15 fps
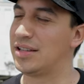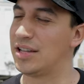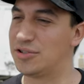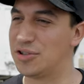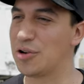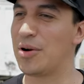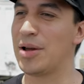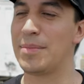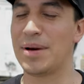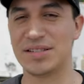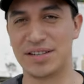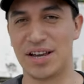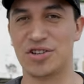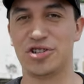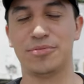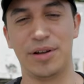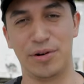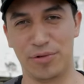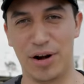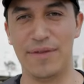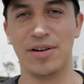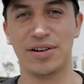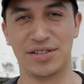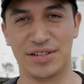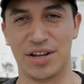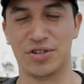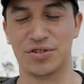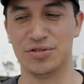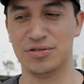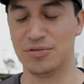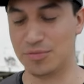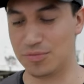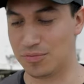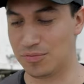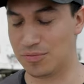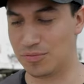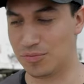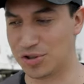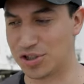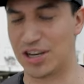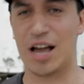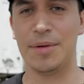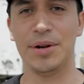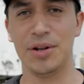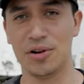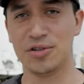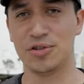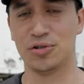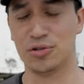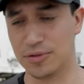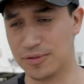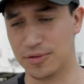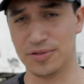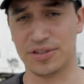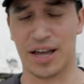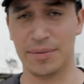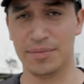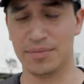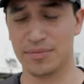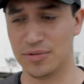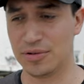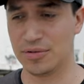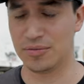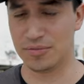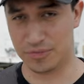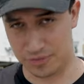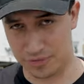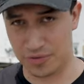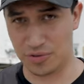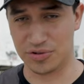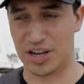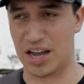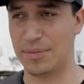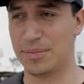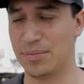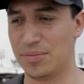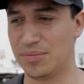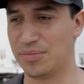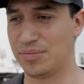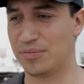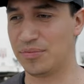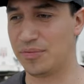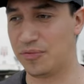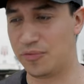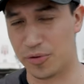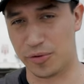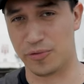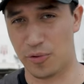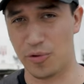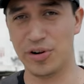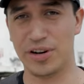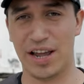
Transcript: They took away my schedule, my graveyard schedule, which allowed me to go to school full time, for 4